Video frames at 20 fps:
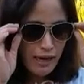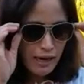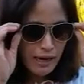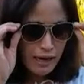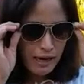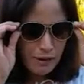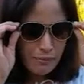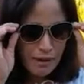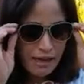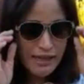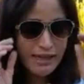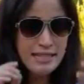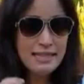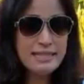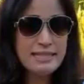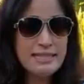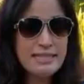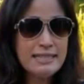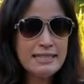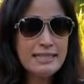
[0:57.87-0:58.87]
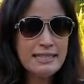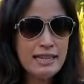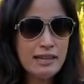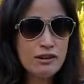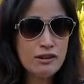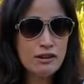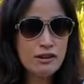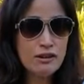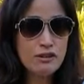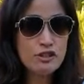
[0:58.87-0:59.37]
And this is
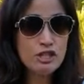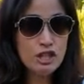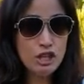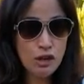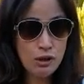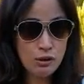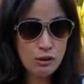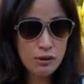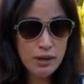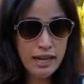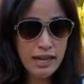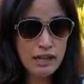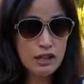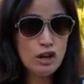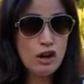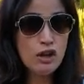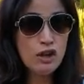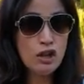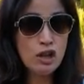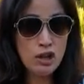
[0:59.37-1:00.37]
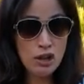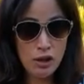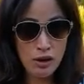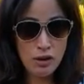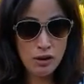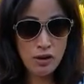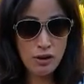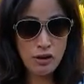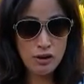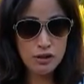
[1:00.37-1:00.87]
their tote in
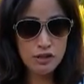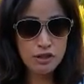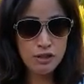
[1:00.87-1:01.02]
large.